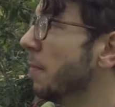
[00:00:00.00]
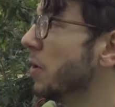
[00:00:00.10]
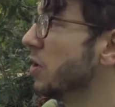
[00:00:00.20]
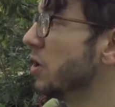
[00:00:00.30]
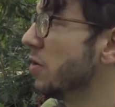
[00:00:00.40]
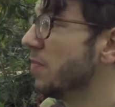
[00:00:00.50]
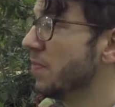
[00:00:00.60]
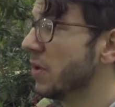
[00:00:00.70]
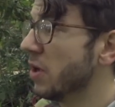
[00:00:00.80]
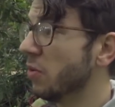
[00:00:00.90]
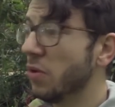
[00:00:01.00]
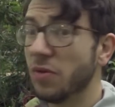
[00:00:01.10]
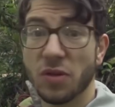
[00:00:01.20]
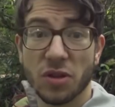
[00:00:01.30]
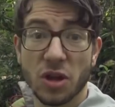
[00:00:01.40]
But you know,
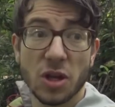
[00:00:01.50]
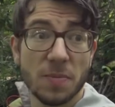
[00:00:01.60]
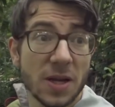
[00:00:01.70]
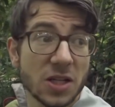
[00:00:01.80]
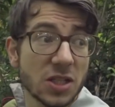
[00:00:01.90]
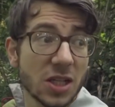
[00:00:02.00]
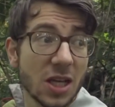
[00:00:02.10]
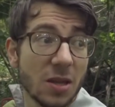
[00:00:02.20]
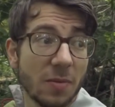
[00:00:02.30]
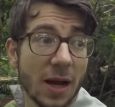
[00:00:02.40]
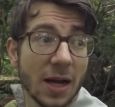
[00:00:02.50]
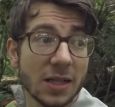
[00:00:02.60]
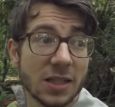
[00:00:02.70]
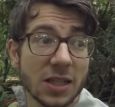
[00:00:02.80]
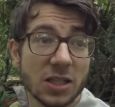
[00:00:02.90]
with 30 pictures in the
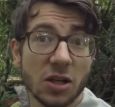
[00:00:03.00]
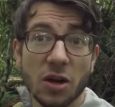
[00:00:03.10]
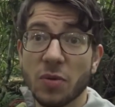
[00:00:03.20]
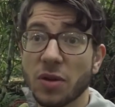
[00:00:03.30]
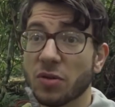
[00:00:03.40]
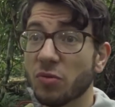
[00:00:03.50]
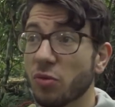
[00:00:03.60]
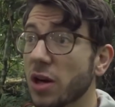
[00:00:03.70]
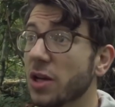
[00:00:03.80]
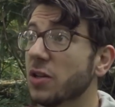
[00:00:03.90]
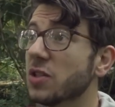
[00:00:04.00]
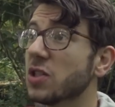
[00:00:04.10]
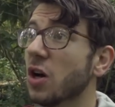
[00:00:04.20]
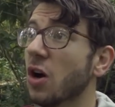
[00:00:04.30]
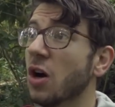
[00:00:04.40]
bag to get started with, really good
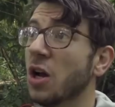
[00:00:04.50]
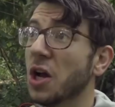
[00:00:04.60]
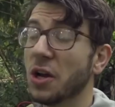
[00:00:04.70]
start,